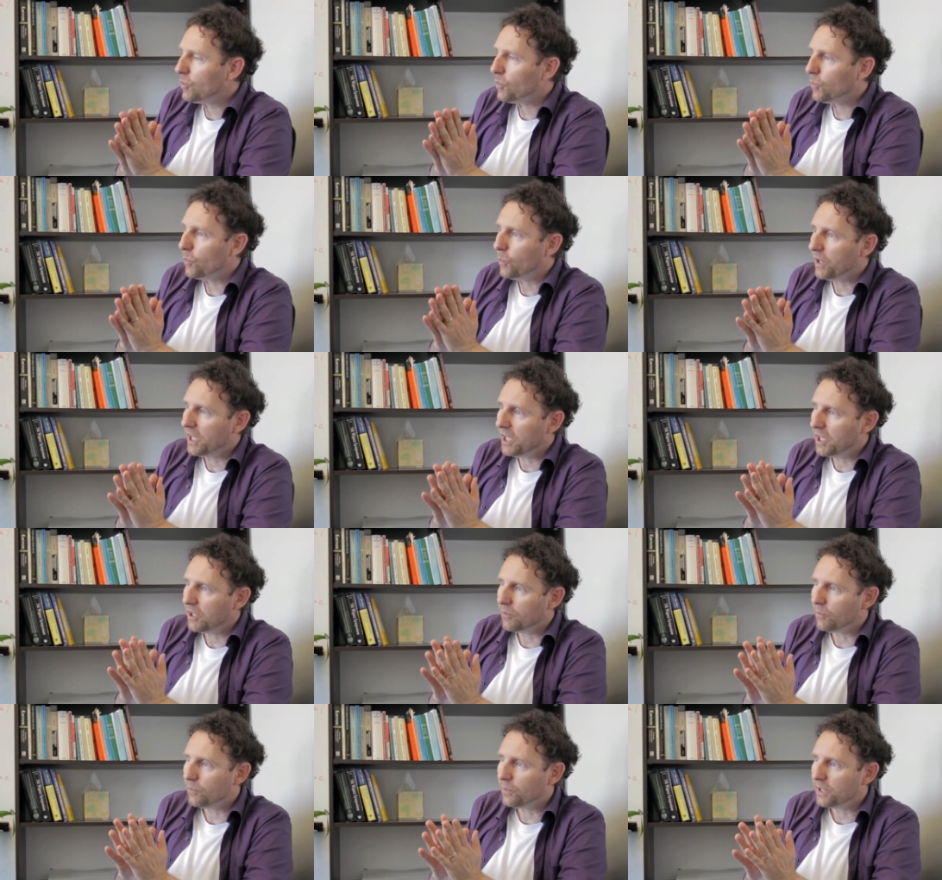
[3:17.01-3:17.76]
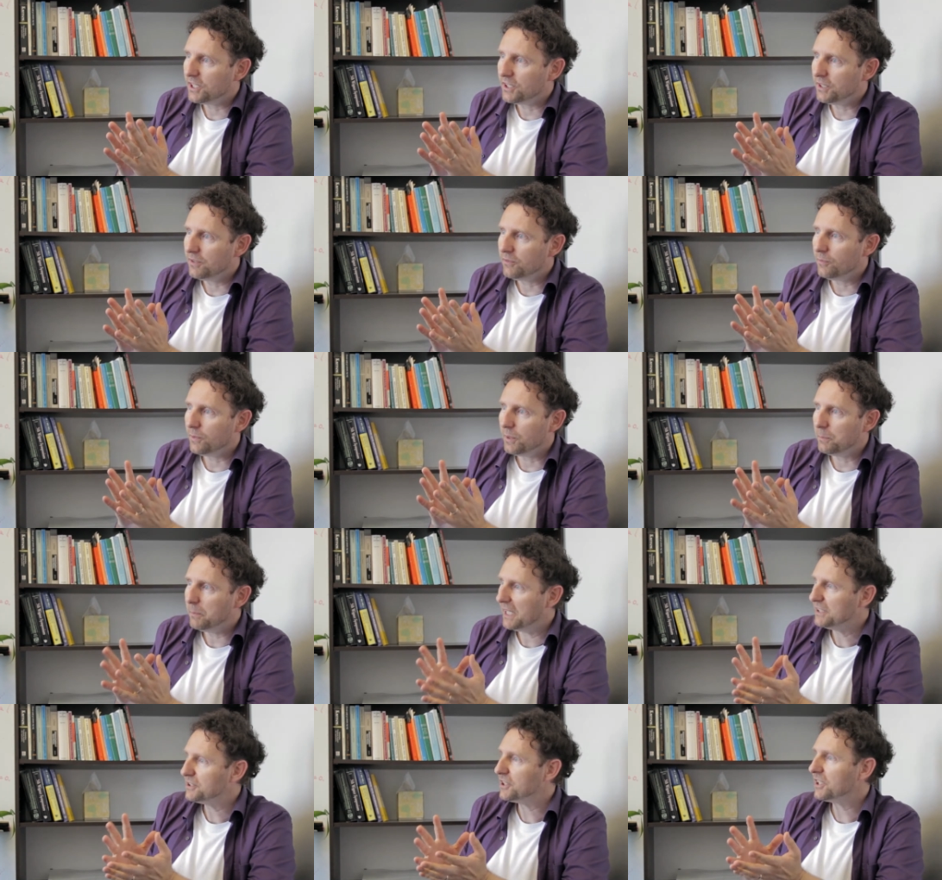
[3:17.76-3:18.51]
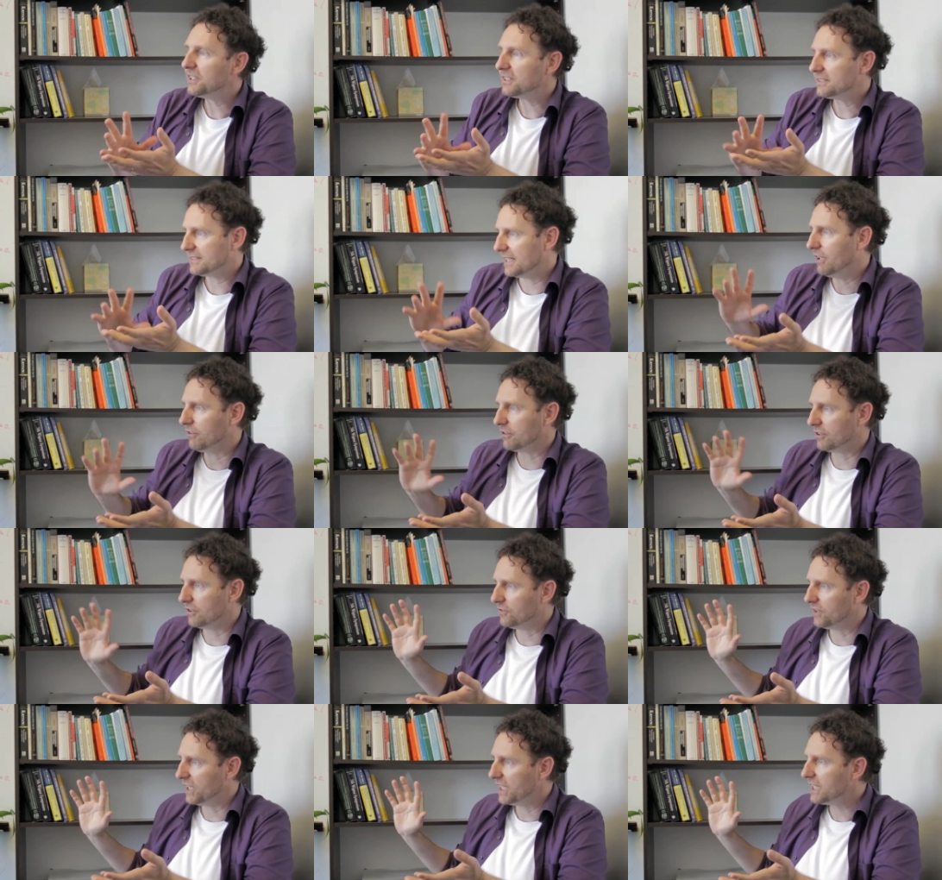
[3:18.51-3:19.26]
we we we measure the
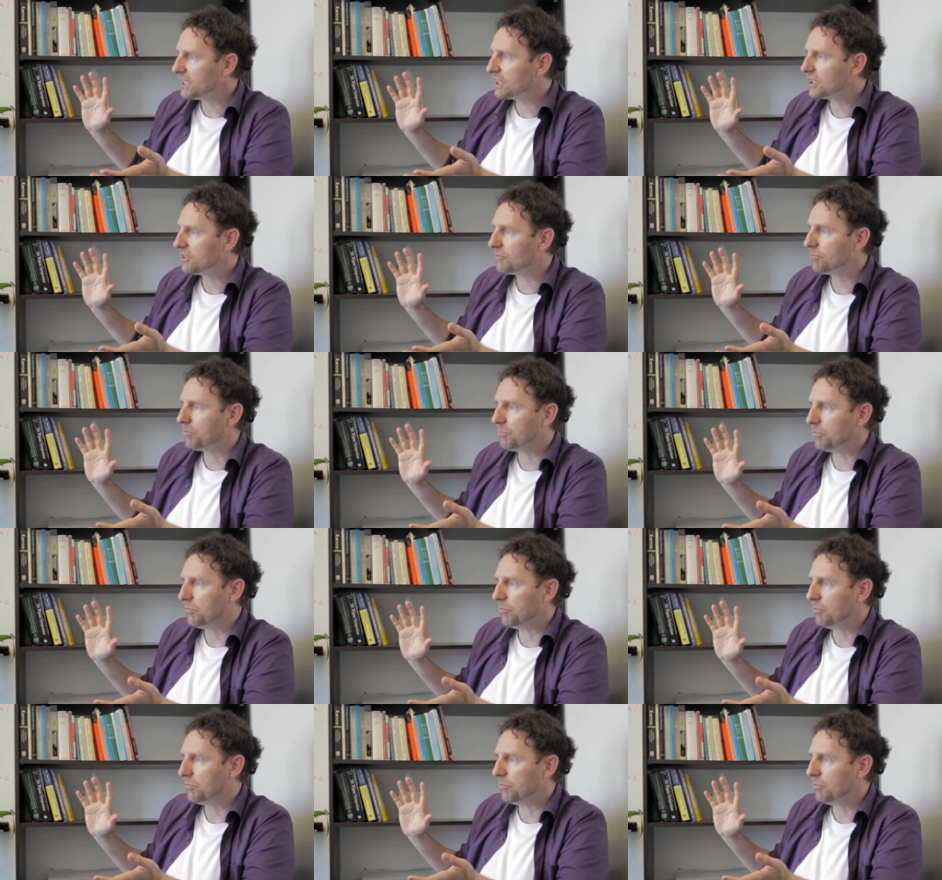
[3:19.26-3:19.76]
sound of it,